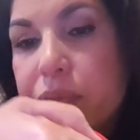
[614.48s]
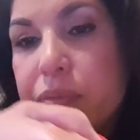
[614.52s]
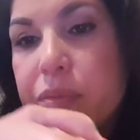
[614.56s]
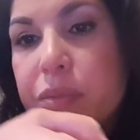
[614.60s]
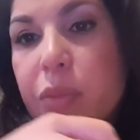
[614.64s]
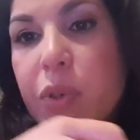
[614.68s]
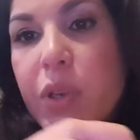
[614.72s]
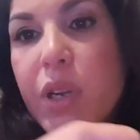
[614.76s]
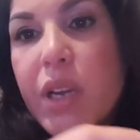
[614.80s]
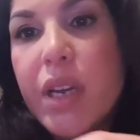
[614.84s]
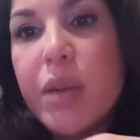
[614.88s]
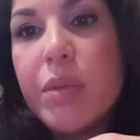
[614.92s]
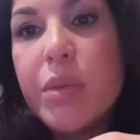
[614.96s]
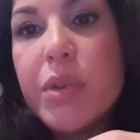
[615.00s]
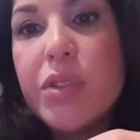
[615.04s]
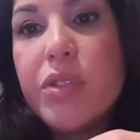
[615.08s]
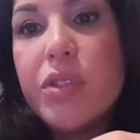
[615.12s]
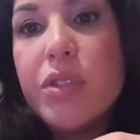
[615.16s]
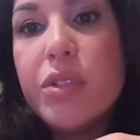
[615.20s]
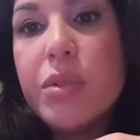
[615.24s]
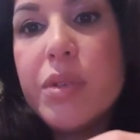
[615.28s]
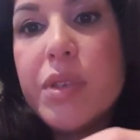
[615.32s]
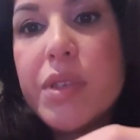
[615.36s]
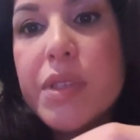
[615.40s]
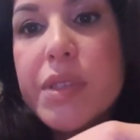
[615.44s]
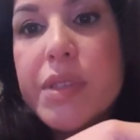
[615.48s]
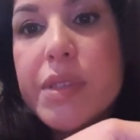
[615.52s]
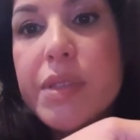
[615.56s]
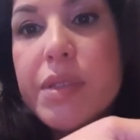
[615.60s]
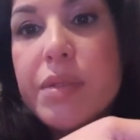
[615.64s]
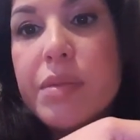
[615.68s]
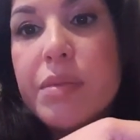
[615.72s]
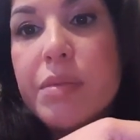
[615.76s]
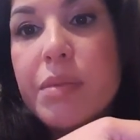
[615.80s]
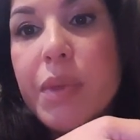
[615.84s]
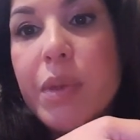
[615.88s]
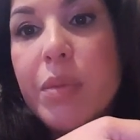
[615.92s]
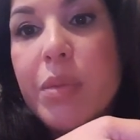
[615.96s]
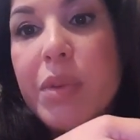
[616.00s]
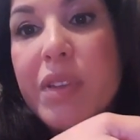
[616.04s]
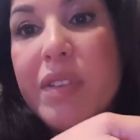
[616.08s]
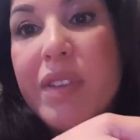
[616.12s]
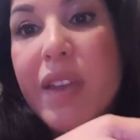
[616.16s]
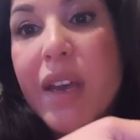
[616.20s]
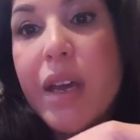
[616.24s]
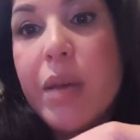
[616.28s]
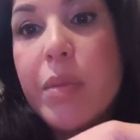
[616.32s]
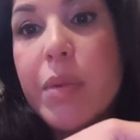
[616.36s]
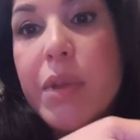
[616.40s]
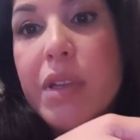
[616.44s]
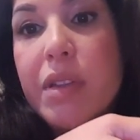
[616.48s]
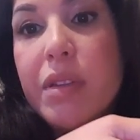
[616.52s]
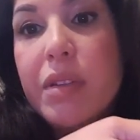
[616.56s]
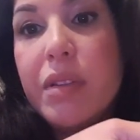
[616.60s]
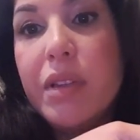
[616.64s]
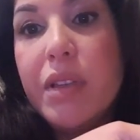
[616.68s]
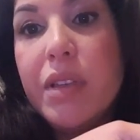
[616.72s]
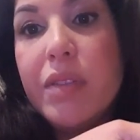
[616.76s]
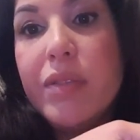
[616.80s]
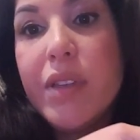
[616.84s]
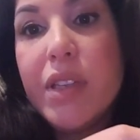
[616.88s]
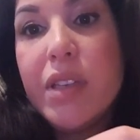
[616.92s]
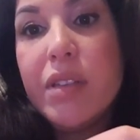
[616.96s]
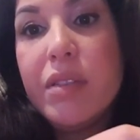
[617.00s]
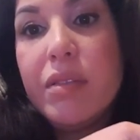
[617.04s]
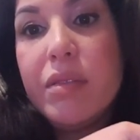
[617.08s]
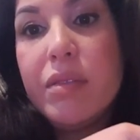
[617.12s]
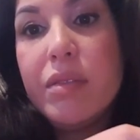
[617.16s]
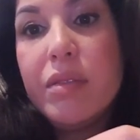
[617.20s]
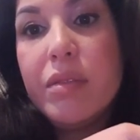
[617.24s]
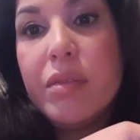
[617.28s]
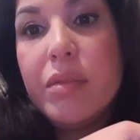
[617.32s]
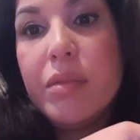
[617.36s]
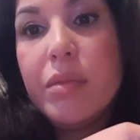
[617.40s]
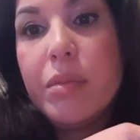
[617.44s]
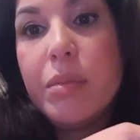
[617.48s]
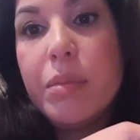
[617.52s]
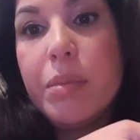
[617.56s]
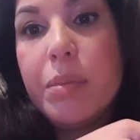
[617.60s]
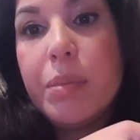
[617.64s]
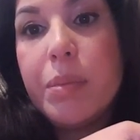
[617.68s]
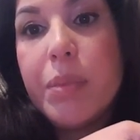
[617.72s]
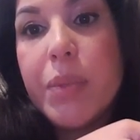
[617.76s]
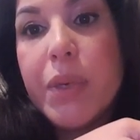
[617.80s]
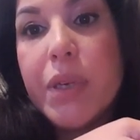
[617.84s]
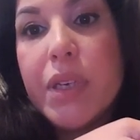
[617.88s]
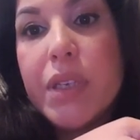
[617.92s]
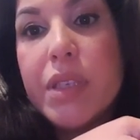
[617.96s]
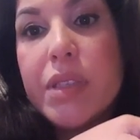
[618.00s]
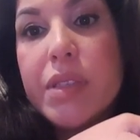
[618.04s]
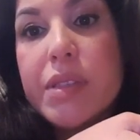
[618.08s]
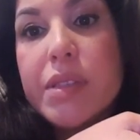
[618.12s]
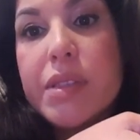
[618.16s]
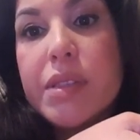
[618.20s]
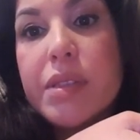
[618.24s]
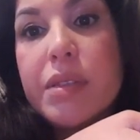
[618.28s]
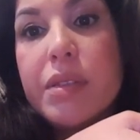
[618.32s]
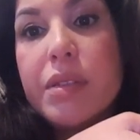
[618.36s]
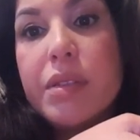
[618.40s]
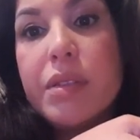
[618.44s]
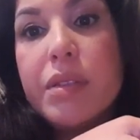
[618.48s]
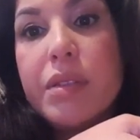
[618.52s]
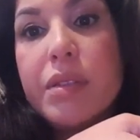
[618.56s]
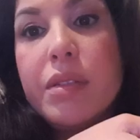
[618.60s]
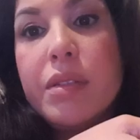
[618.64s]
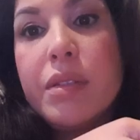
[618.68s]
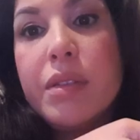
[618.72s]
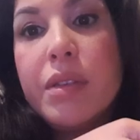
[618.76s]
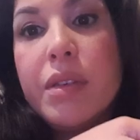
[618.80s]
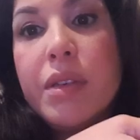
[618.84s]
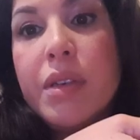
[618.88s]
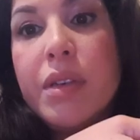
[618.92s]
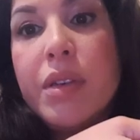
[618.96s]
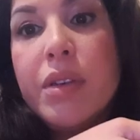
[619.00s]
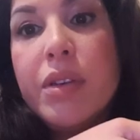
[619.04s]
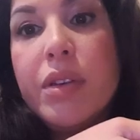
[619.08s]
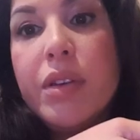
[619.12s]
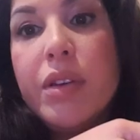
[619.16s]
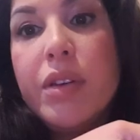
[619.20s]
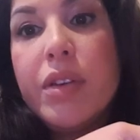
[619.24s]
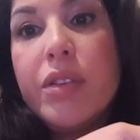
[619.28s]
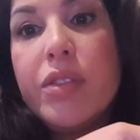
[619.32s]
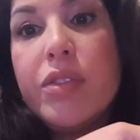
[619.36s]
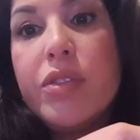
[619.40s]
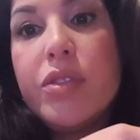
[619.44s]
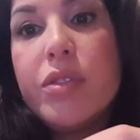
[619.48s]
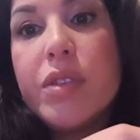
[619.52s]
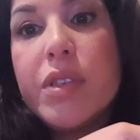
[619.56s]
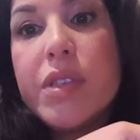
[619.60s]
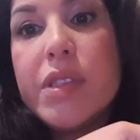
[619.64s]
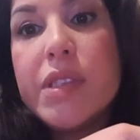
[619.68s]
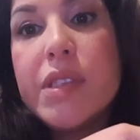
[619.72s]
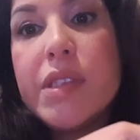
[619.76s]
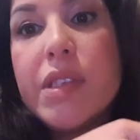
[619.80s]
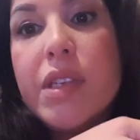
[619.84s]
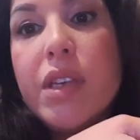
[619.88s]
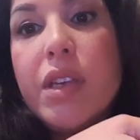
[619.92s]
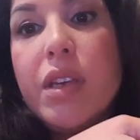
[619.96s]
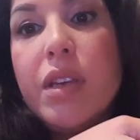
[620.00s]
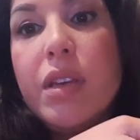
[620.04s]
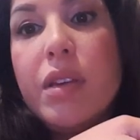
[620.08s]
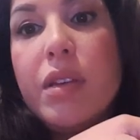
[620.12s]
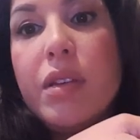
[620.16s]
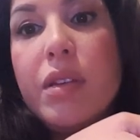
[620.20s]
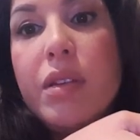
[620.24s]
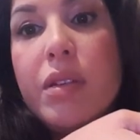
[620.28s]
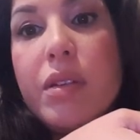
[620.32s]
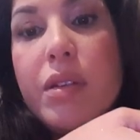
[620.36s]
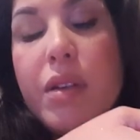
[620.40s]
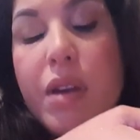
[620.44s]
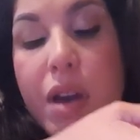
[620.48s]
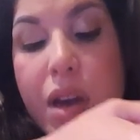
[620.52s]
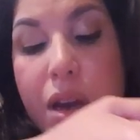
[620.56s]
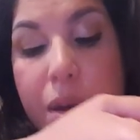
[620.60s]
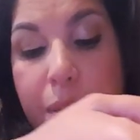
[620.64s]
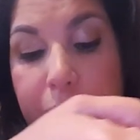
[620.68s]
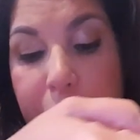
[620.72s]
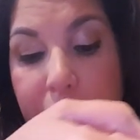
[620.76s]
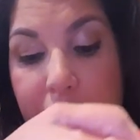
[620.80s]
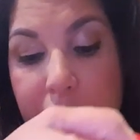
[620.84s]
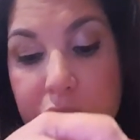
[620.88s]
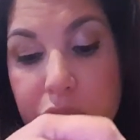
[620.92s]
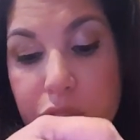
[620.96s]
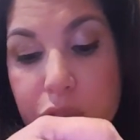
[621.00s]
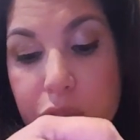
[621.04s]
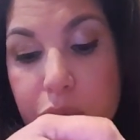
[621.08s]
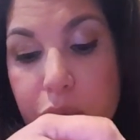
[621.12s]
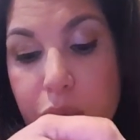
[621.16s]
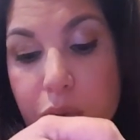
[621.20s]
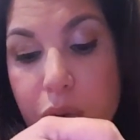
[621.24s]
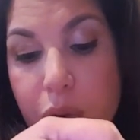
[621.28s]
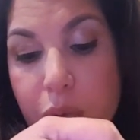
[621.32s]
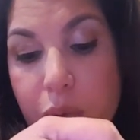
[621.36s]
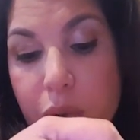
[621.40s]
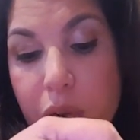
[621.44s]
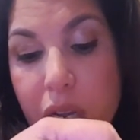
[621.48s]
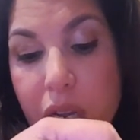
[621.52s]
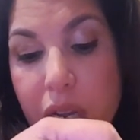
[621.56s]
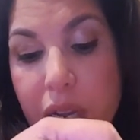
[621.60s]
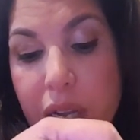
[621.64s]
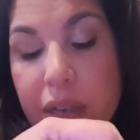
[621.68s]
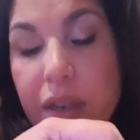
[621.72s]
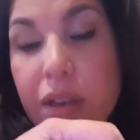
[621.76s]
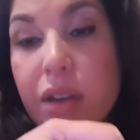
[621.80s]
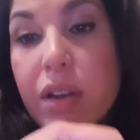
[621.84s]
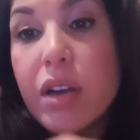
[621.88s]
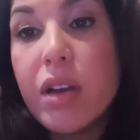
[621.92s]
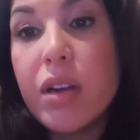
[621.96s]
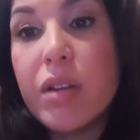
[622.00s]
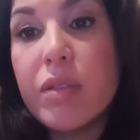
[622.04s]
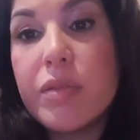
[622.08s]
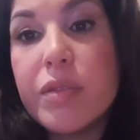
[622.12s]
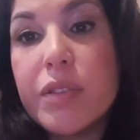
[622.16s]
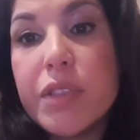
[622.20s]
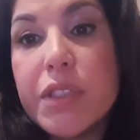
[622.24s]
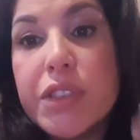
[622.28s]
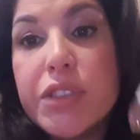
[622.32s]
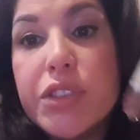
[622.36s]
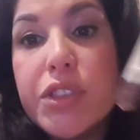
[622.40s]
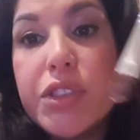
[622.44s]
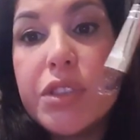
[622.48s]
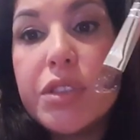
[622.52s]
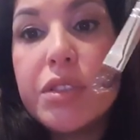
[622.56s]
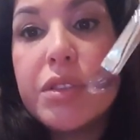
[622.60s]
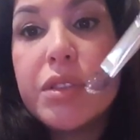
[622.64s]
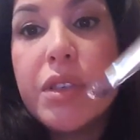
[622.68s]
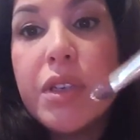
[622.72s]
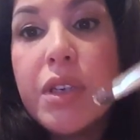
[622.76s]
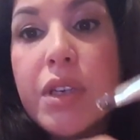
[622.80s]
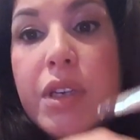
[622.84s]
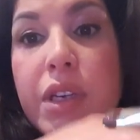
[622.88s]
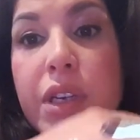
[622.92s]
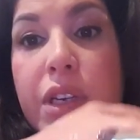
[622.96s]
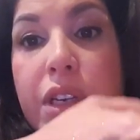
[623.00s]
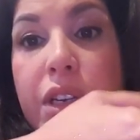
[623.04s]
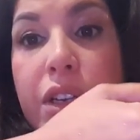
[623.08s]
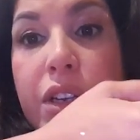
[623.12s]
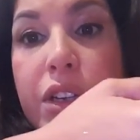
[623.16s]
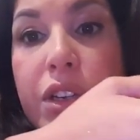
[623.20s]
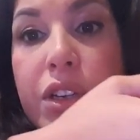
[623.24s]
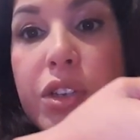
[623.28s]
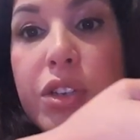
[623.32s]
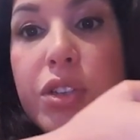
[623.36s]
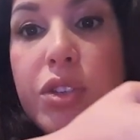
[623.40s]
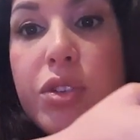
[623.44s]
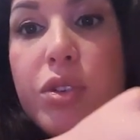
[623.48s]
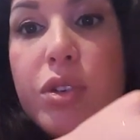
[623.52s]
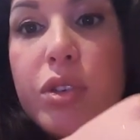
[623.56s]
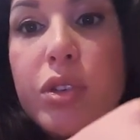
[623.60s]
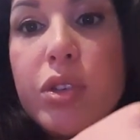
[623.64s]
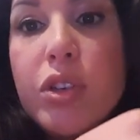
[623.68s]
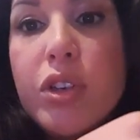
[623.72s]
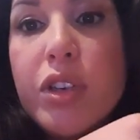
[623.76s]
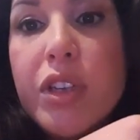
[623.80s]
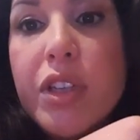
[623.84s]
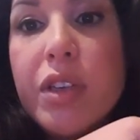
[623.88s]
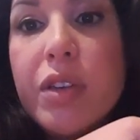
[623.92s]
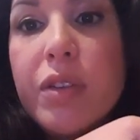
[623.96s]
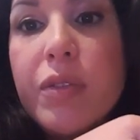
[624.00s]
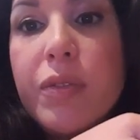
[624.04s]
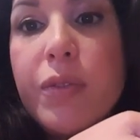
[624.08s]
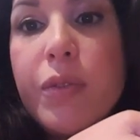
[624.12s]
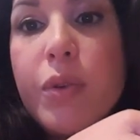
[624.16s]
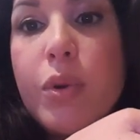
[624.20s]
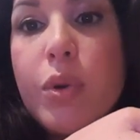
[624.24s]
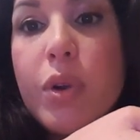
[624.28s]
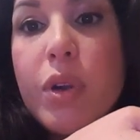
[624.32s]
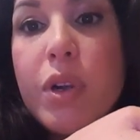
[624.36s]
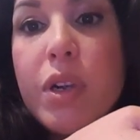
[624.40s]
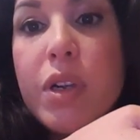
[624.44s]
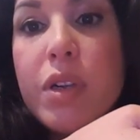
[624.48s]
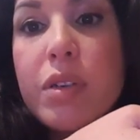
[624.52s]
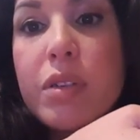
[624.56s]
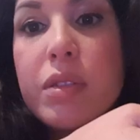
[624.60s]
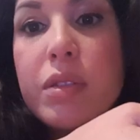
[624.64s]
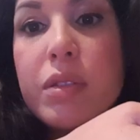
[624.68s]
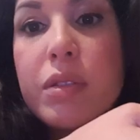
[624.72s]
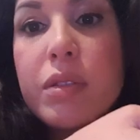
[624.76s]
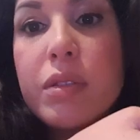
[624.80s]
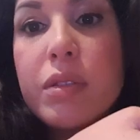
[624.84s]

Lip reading: What I would do is maybe dab it even, but as you can see, I'm not sure what kind of coverage you're looking for.